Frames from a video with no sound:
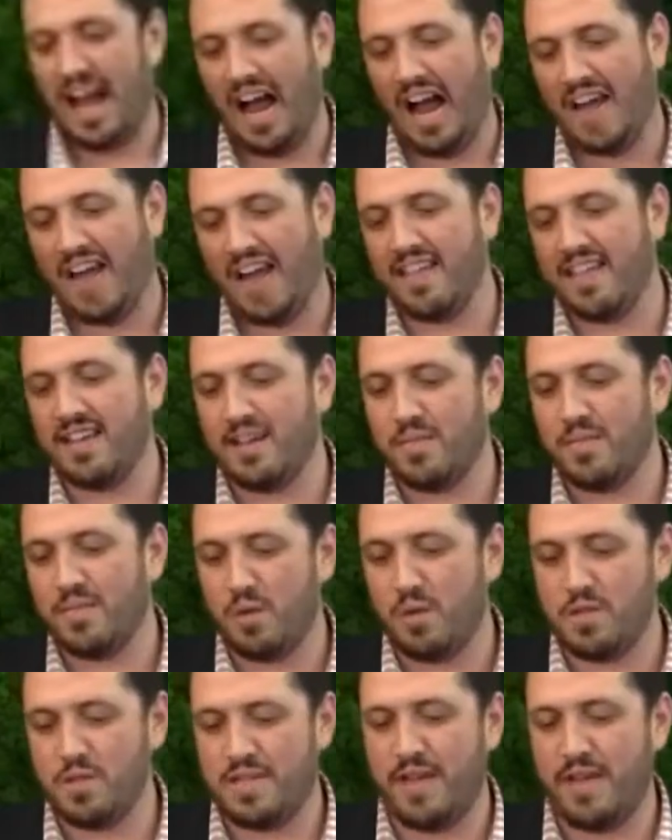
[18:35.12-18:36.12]
think
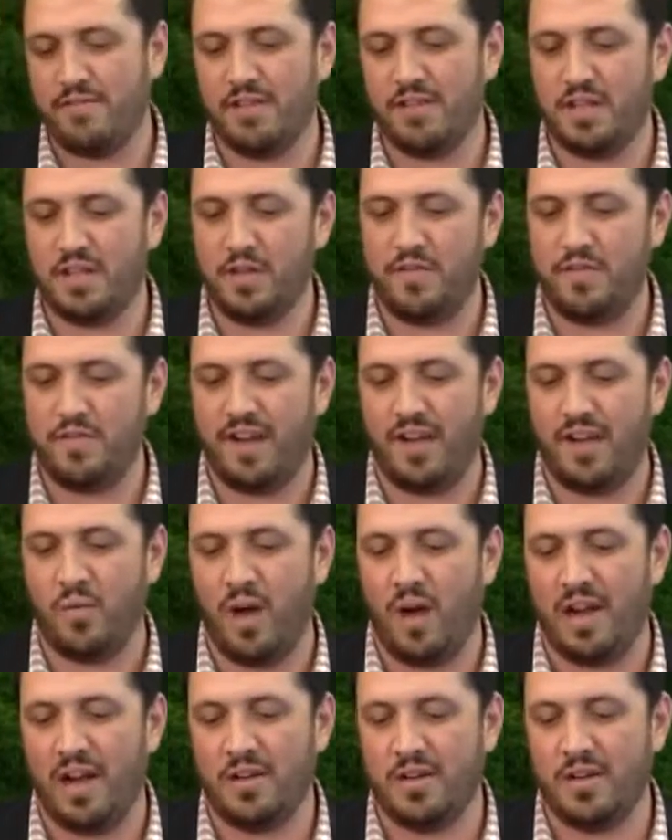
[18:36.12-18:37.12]
most definitely you find
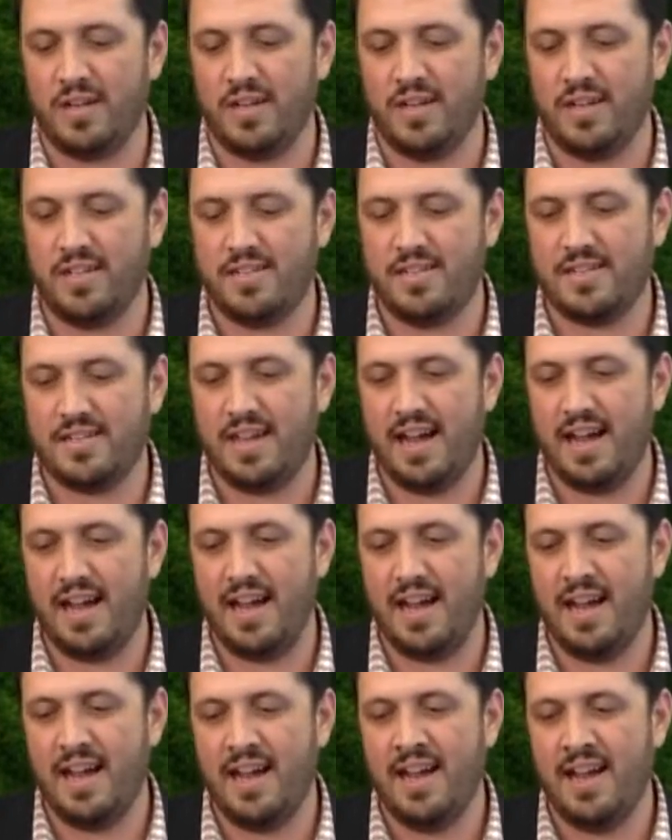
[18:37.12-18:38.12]
wineries
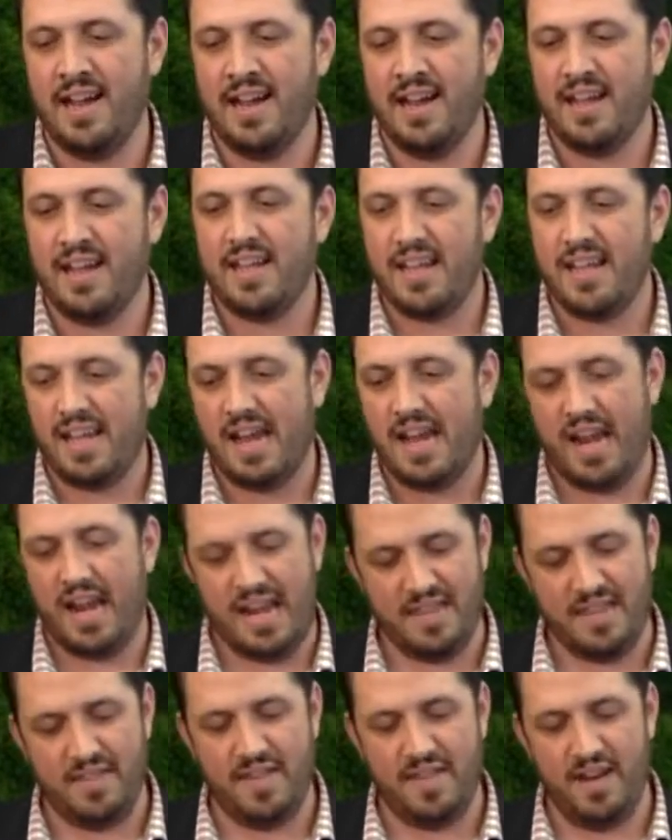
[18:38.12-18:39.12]

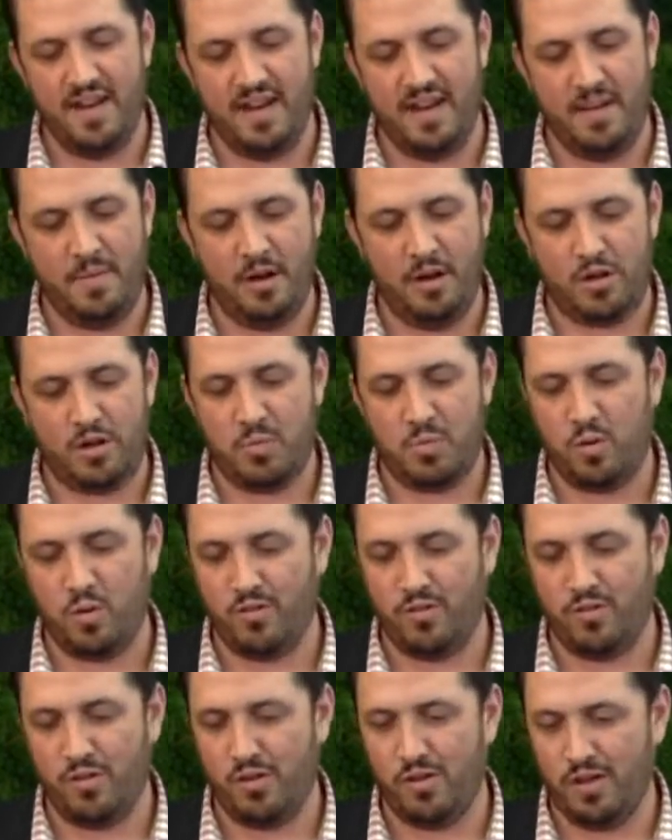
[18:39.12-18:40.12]
in the Melka
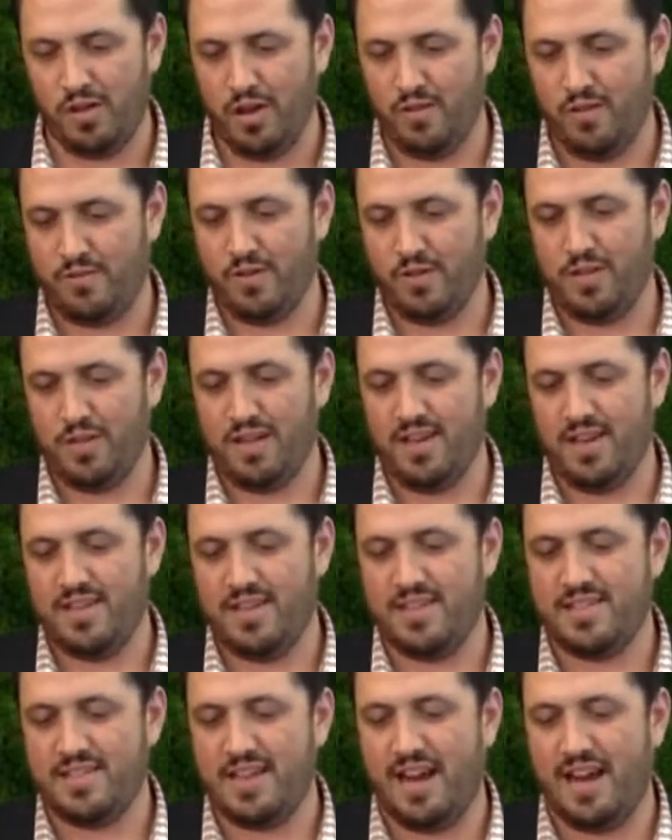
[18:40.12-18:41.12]
portfolio for
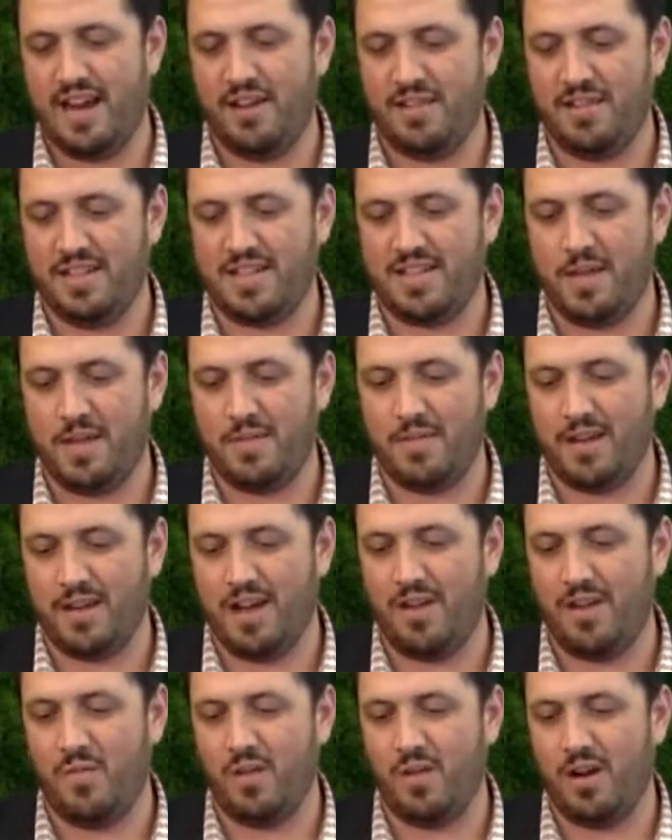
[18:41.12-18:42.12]
the style that's coming
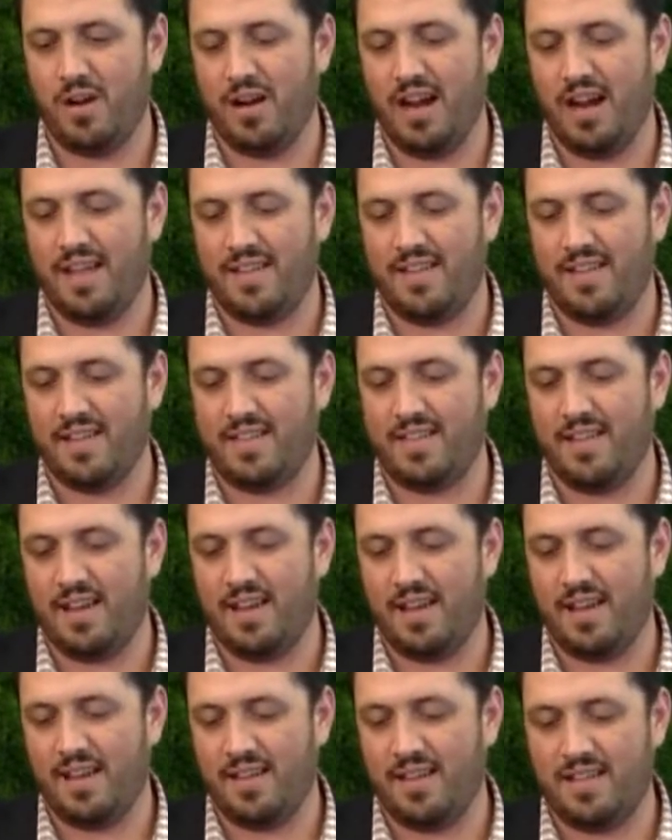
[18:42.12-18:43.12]
out where I think
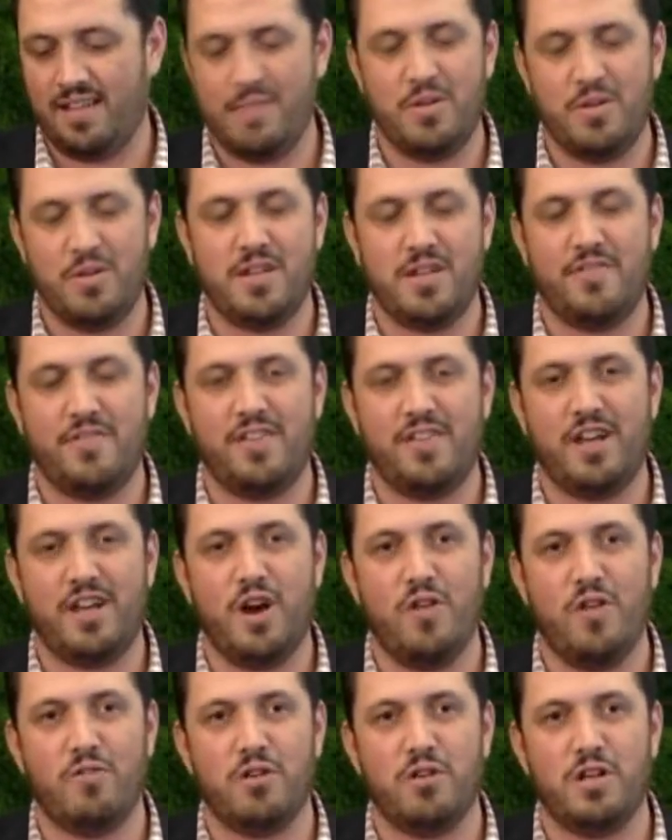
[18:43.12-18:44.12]
they most definitely
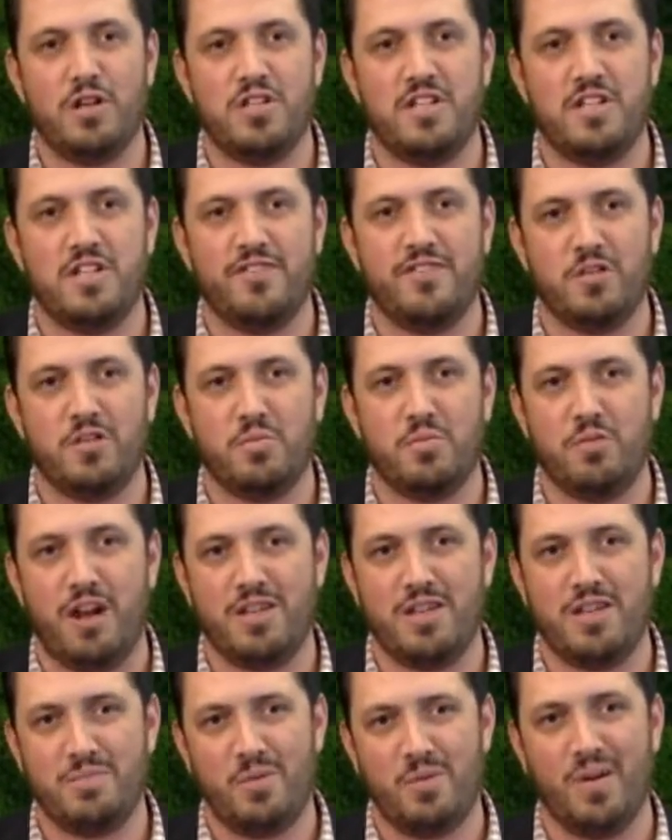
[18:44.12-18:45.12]
overachieve for the
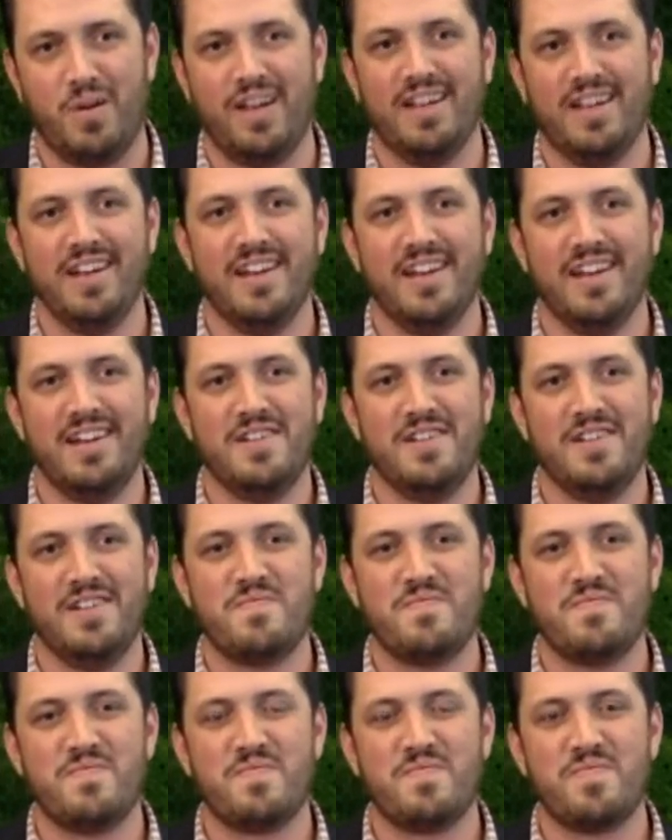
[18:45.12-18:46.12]
price point.
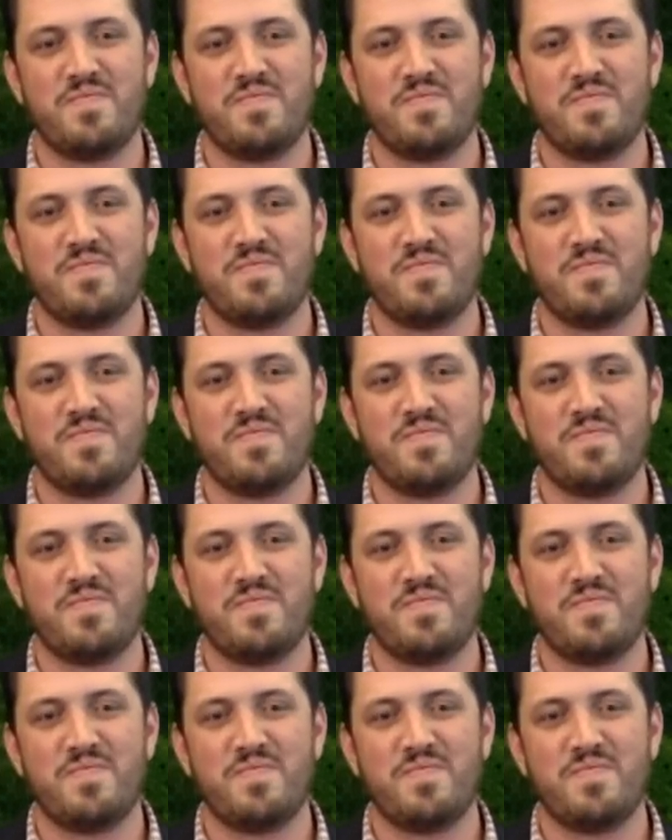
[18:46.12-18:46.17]
Yeah,